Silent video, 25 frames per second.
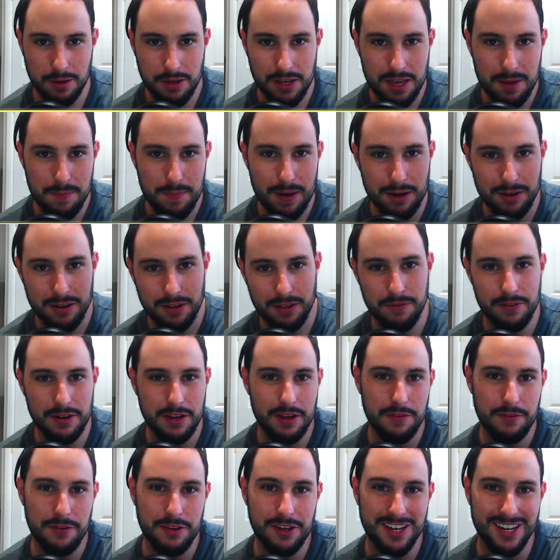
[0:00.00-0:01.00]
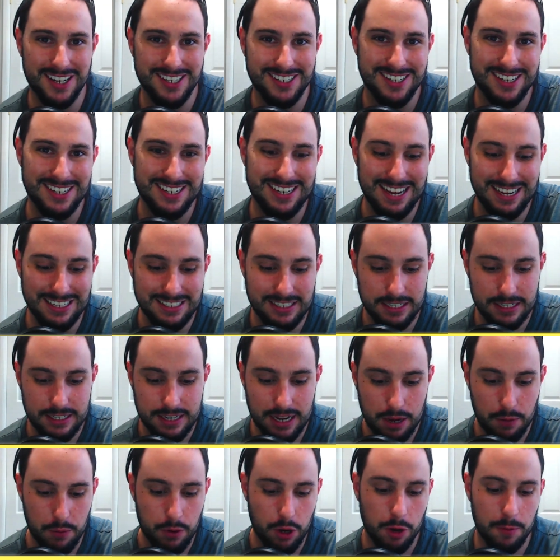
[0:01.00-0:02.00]
here, back another video for you guys today.
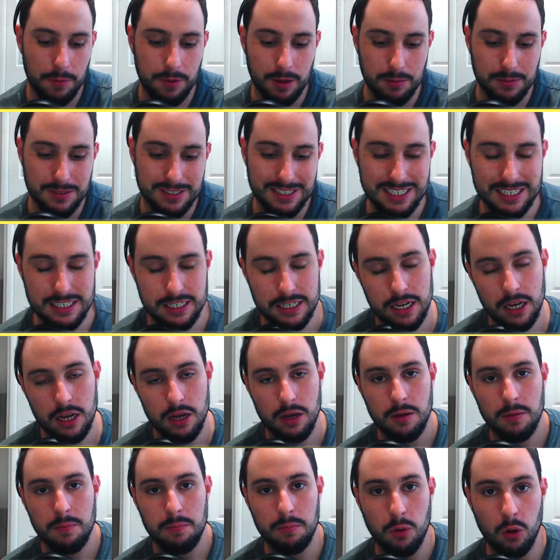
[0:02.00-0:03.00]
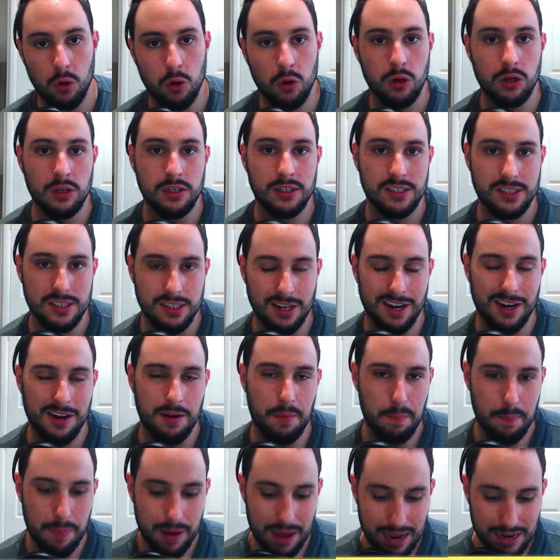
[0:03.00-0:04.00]
Today we're opening up six more starter
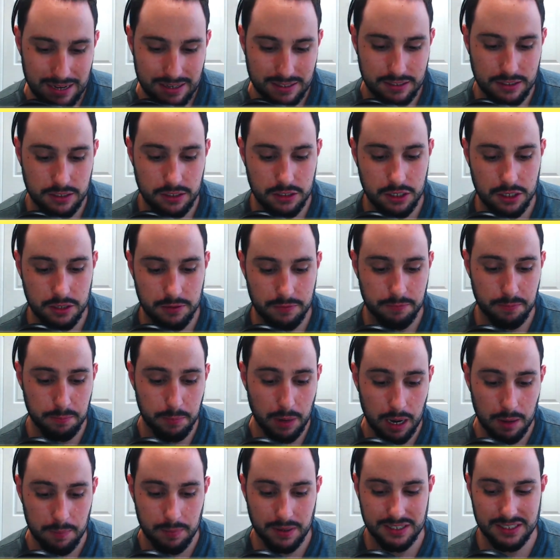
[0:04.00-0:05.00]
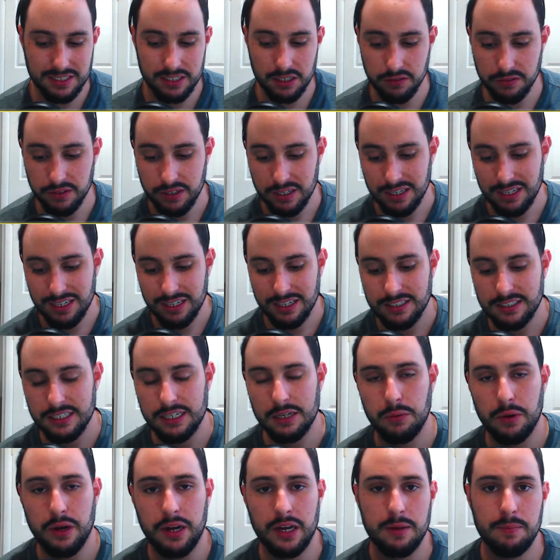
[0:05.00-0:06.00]
packs. This is just by myself. See
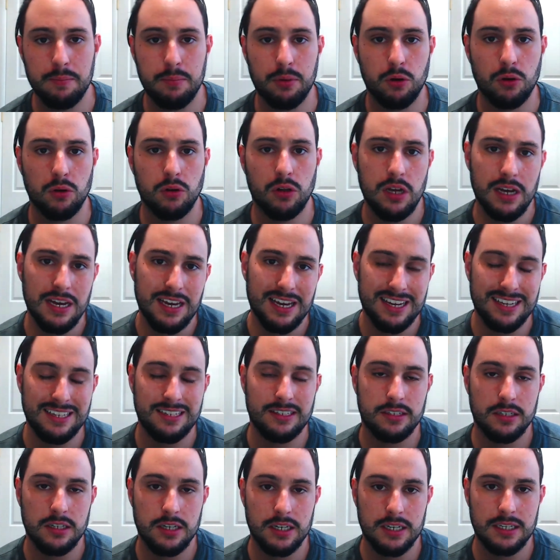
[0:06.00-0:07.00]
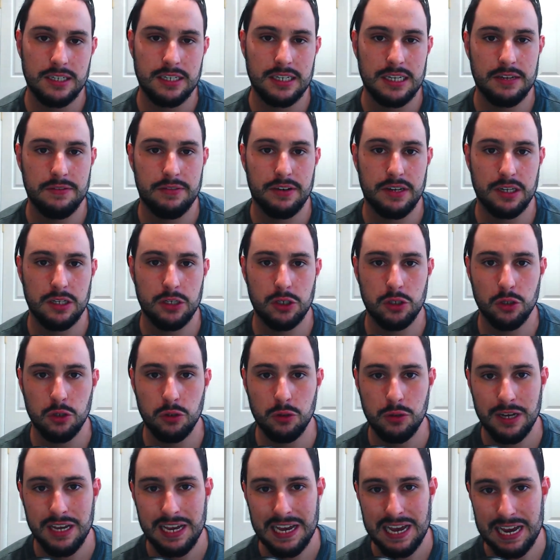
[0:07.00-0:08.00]
what I can pull inside, see if I can do
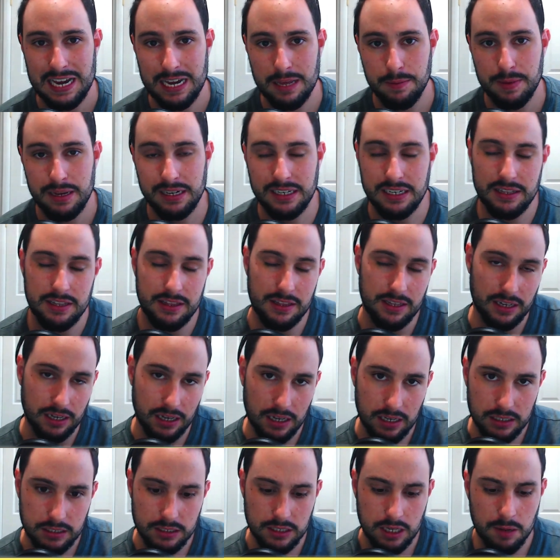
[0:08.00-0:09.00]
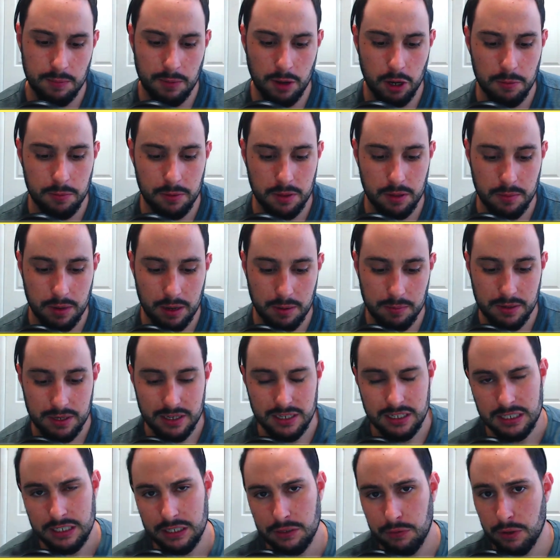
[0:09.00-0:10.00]
any better than the last time I opened them up.
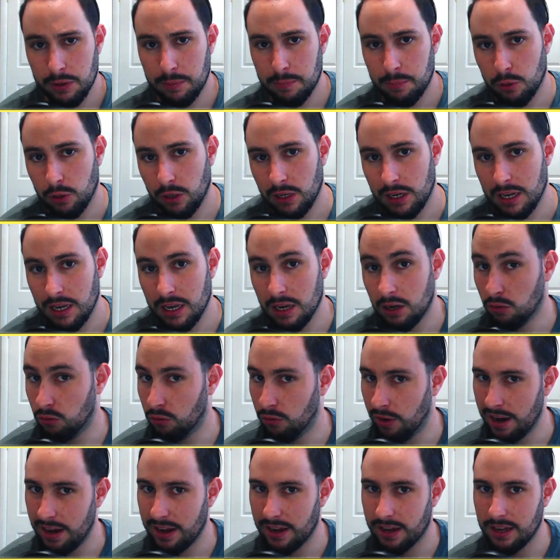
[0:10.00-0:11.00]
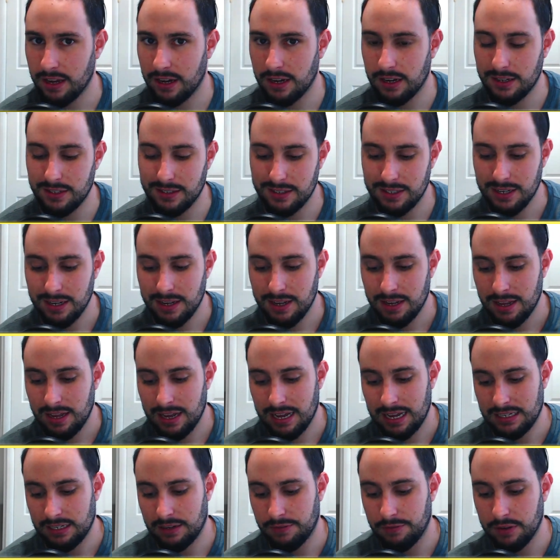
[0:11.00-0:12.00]
See if we can pull any rare cards,
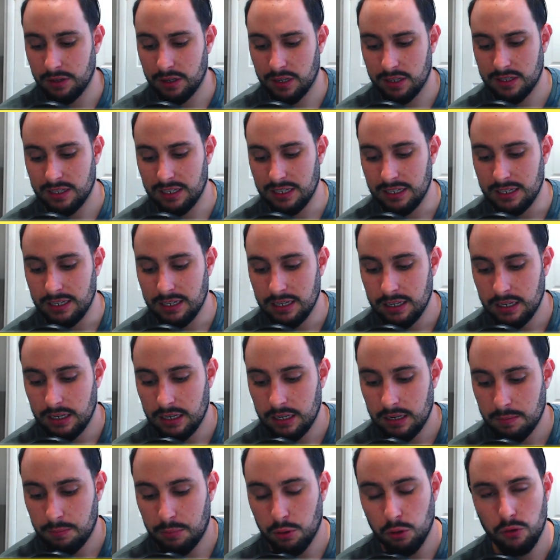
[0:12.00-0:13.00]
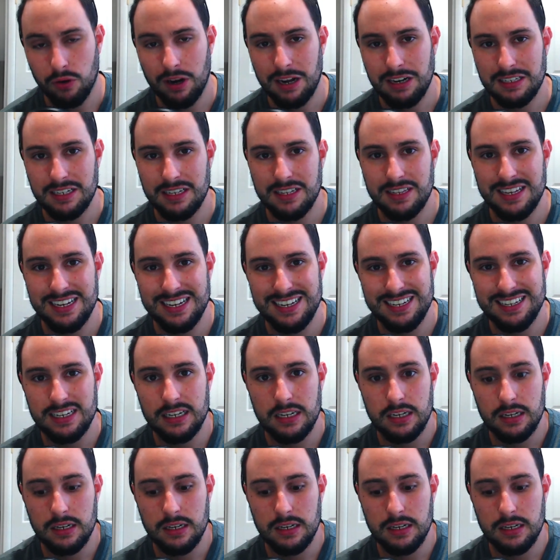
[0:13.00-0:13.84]
as I feel like the pull rates in these